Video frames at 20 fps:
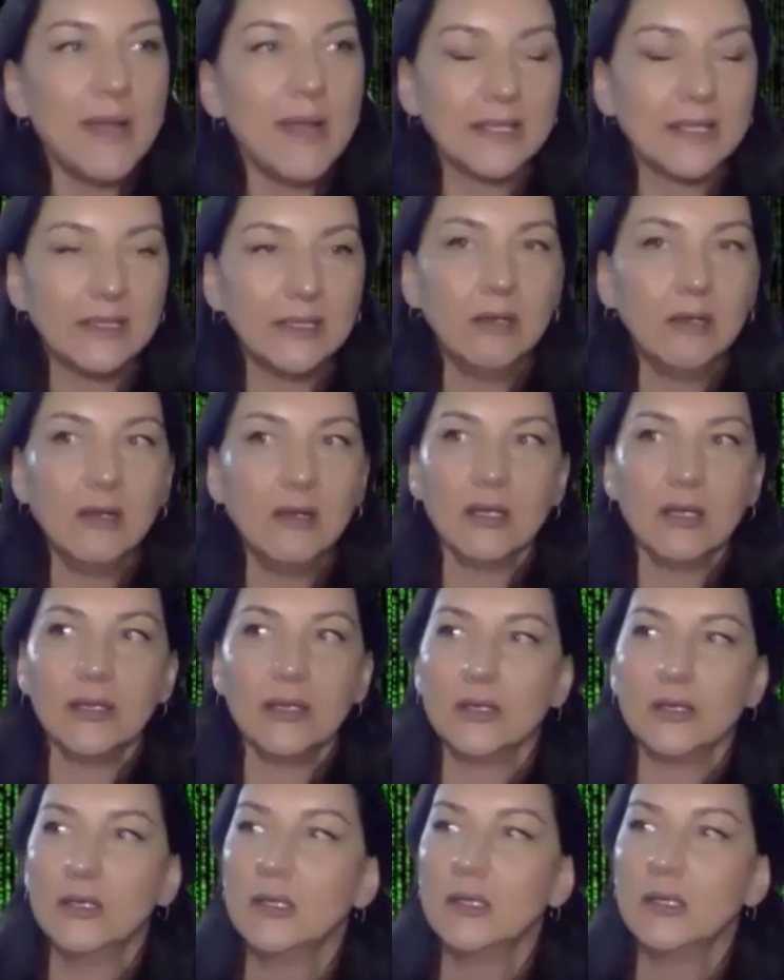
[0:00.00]
oh my
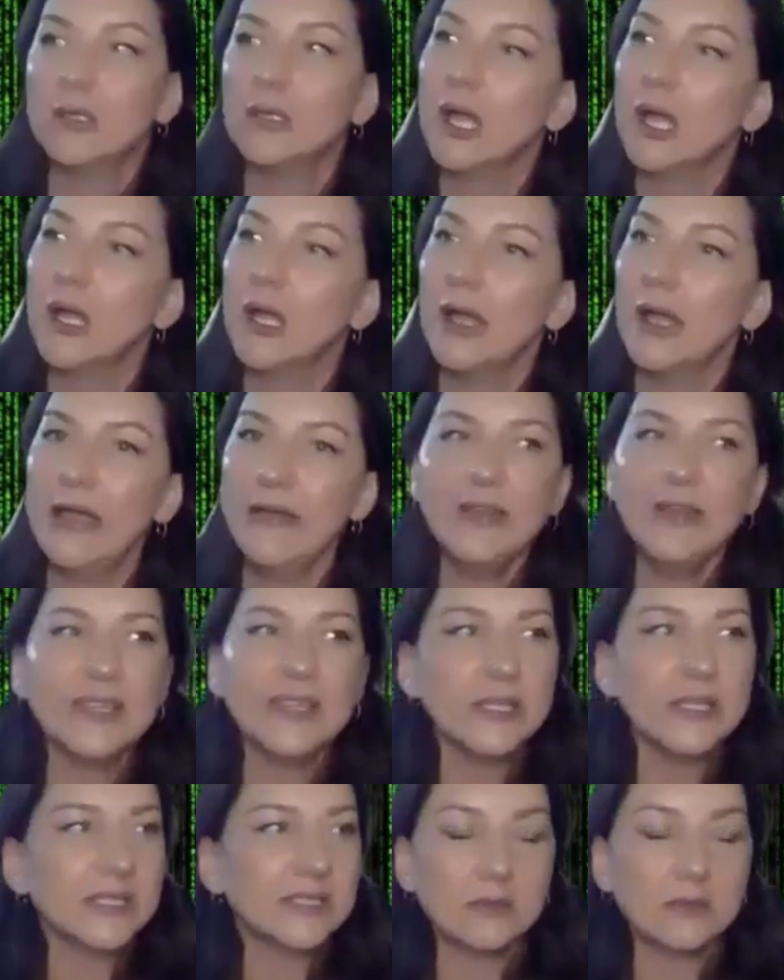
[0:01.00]
God,
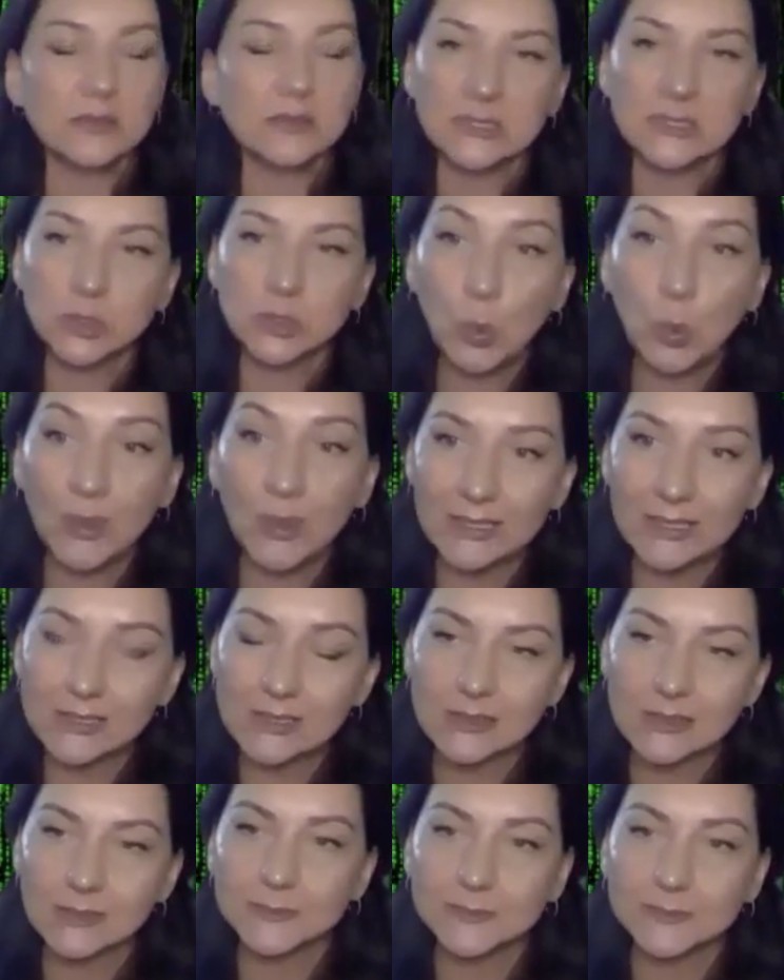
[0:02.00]
everything is so
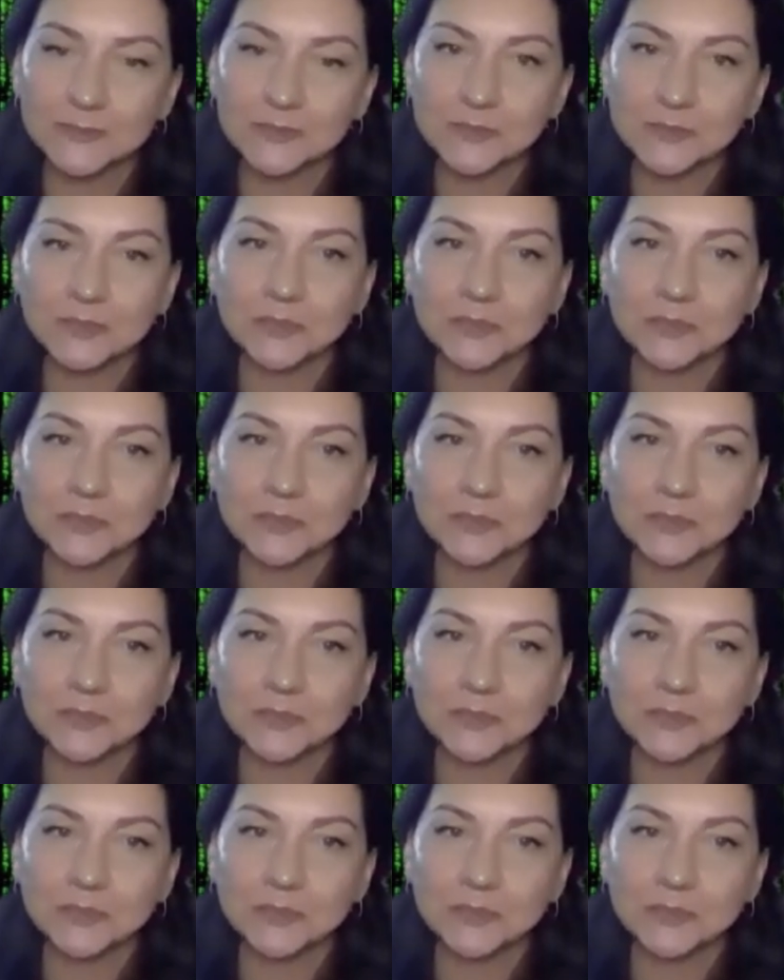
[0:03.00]
sweet.